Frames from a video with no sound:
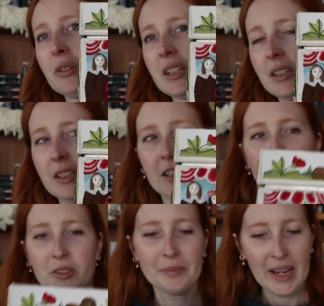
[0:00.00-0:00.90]
get the
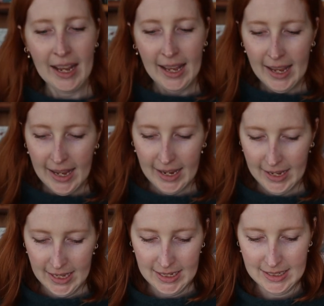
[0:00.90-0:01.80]
connection.
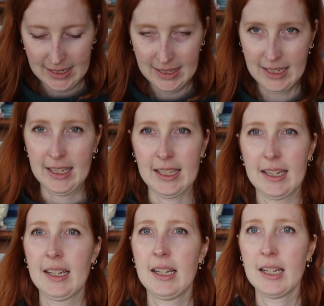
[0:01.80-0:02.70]
And
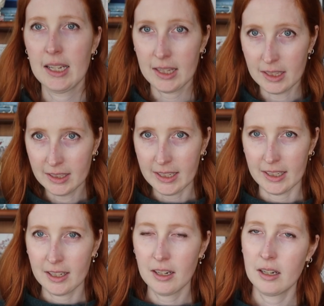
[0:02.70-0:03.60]
then the
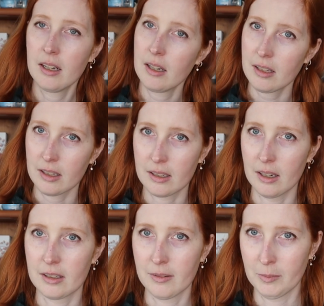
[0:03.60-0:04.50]
lid, thank
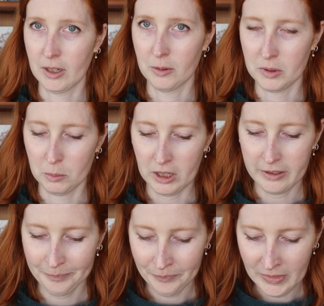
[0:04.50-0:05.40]
God, give my arms a break,
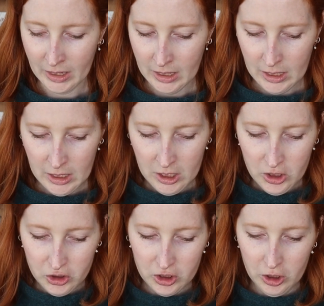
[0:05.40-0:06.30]

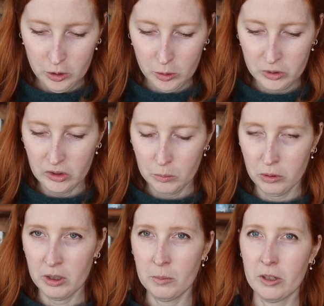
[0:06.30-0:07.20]
shows
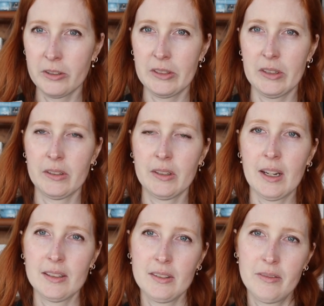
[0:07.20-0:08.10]
Britomart's
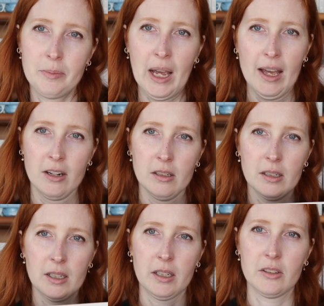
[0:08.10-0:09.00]
decisive battle
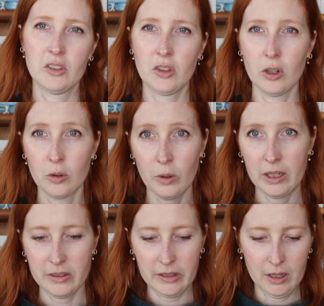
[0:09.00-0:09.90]
against her
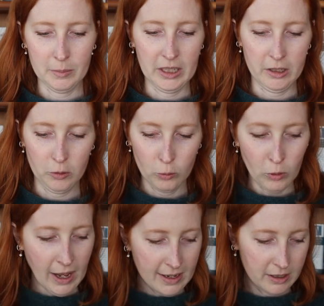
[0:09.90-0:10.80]
greatest enemy,
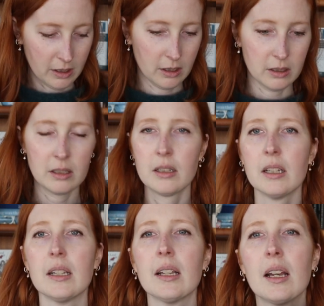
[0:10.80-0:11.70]
Radegund,
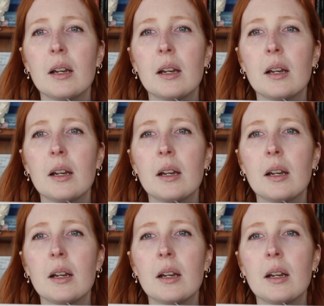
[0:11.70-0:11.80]
the